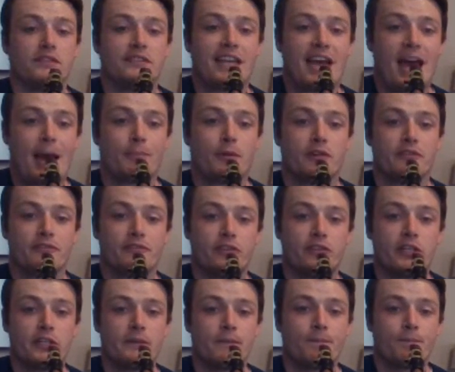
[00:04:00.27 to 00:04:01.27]
tap your
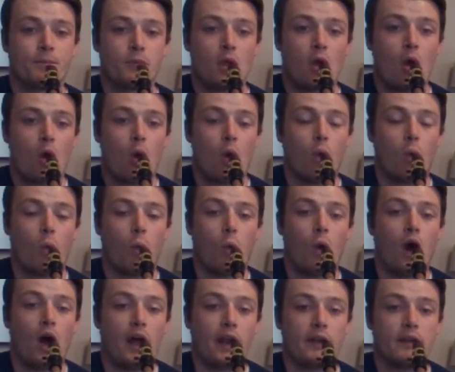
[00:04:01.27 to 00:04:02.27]
foot.
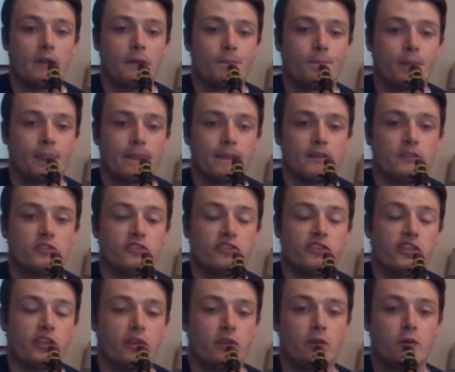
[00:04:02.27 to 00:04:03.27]
1,
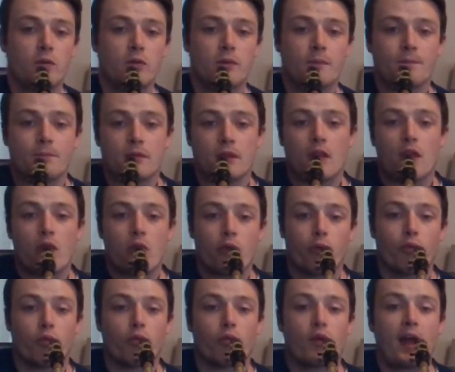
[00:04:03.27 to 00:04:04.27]
2,
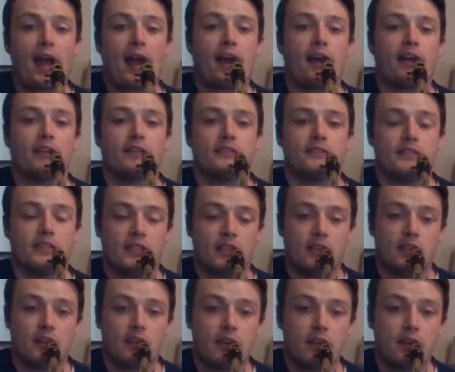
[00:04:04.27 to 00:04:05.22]
ready,